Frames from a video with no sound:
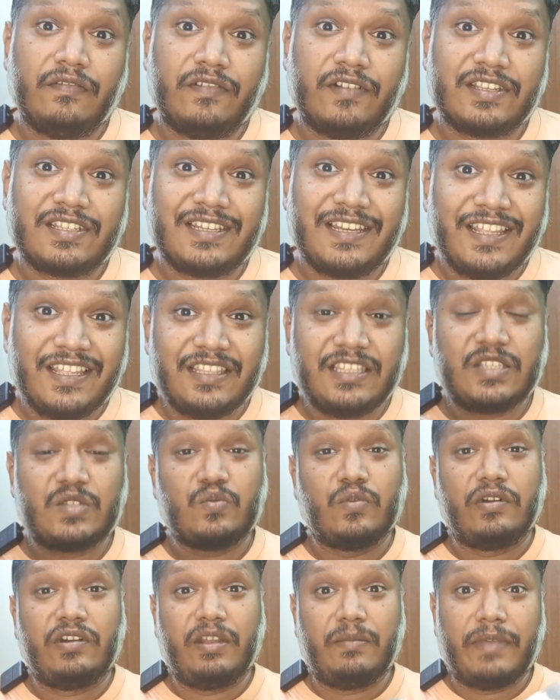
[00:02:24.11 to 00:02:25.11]
Firstly,
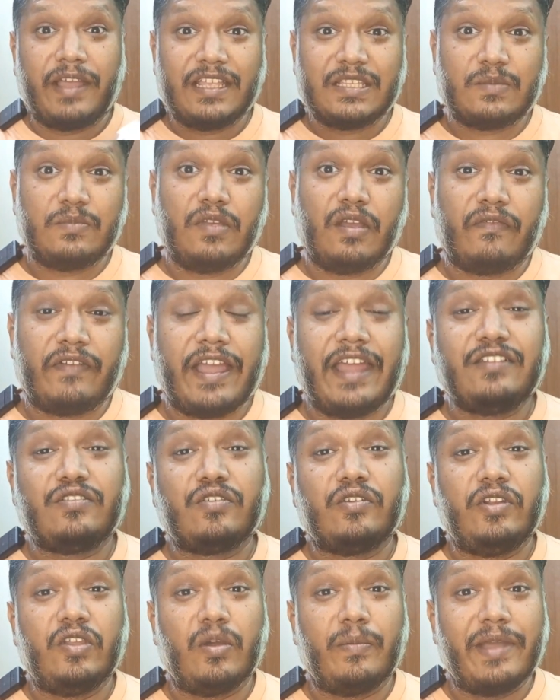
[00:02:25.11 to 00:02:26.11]
this one reminds me of
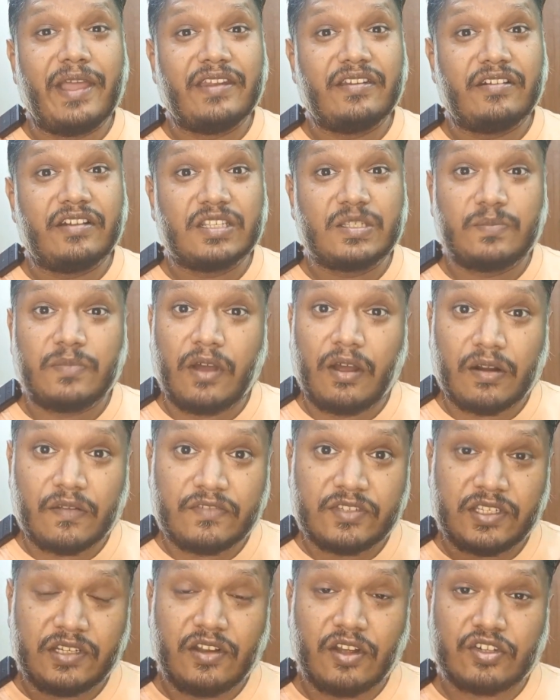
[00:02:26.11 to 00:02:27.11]
Antonio Banderas' part
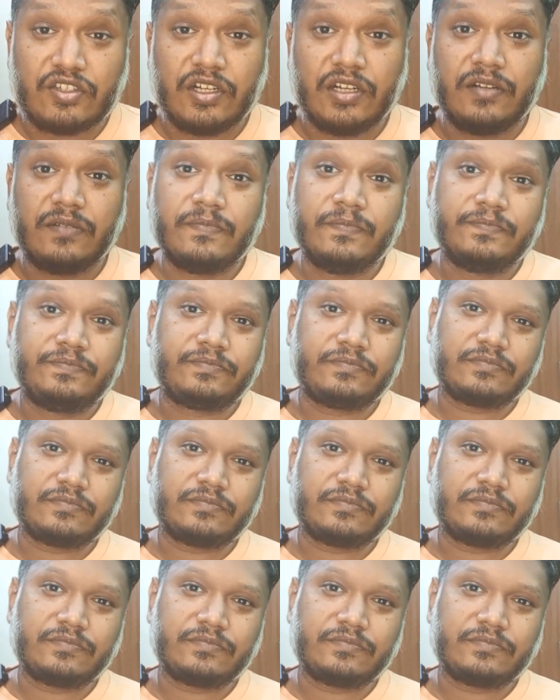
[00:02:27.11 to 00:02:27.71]
of Seduction,